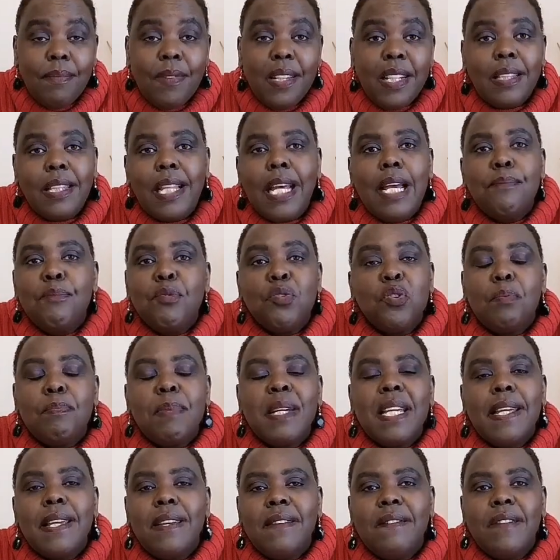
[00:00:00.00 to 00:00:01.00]
the time you'll be
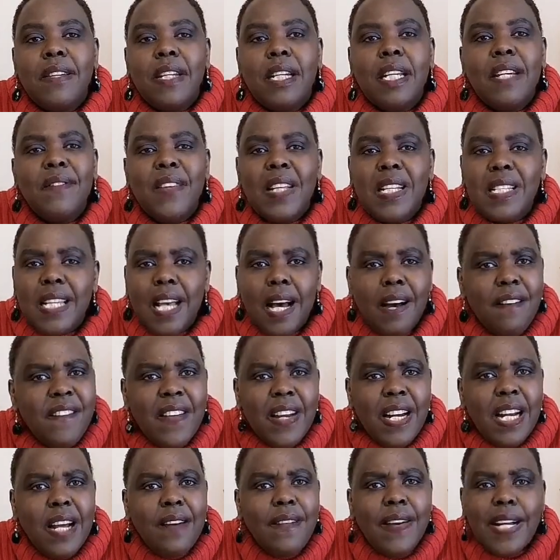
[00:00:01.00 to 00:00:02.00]
given. If it's half
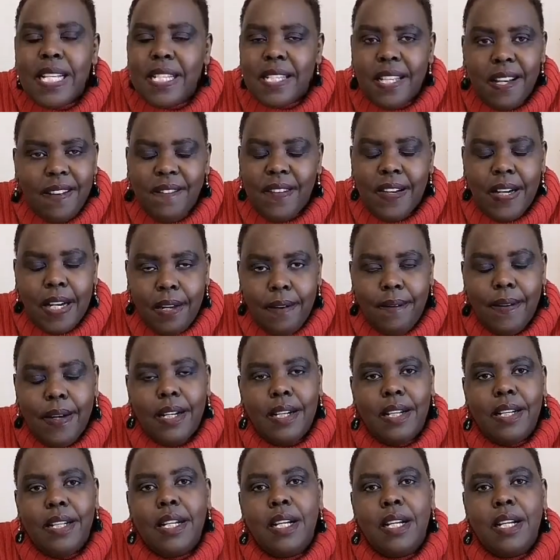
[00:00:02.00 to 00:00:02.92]
an hour, it's half an hour.